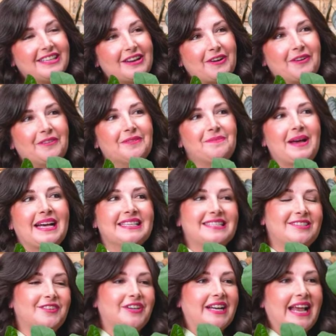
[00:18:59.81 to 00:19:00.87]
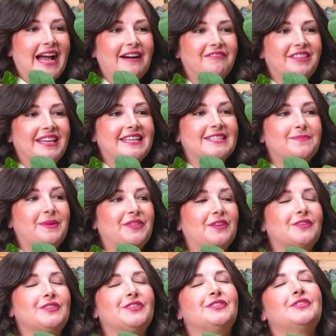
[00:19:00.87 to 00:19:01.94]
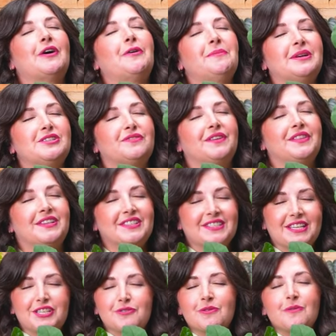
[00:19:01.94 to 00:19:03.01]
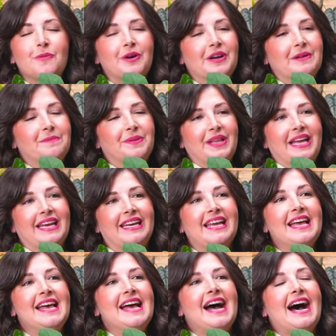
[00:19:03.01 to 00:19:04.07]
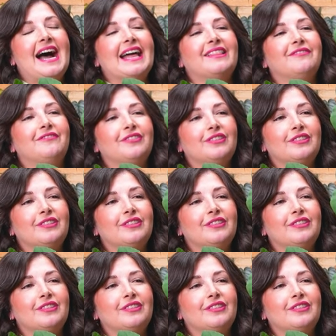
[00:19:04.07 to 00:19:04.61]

you know, pests, you're going to have things, but they're so much fun. They're such a rewarding plant. I've